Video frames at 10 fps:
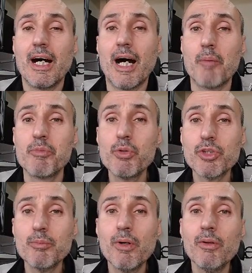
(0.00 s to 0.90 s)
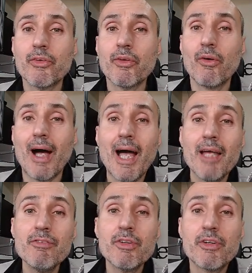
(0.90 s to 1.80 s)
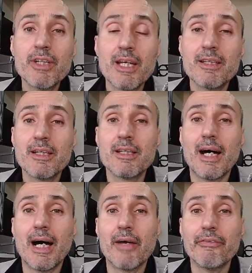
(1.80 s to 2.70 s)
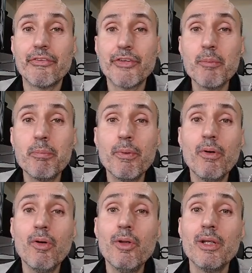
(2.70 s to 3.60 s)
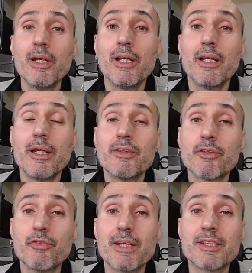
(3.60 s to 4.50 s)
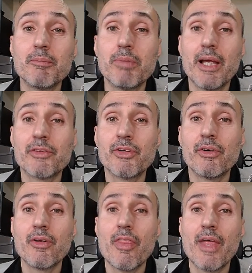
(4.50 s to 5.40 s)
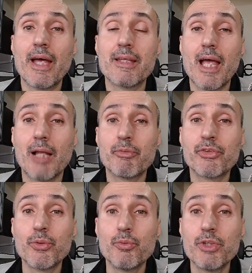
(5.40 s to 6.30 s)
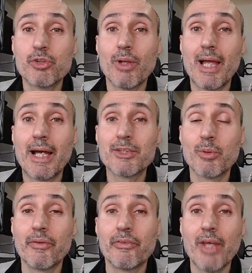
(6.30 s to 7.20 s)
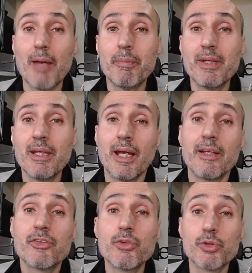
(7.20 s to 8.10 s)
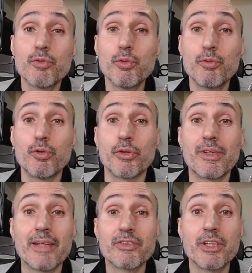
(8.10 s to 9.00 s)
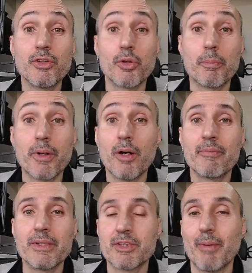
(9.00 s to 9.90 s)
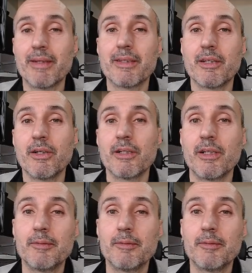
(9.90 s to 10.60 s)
usable. So I've created a simple interface in Blazor that helps you visualize what is happening, and it's useful for testing your prompt in semantic kernel.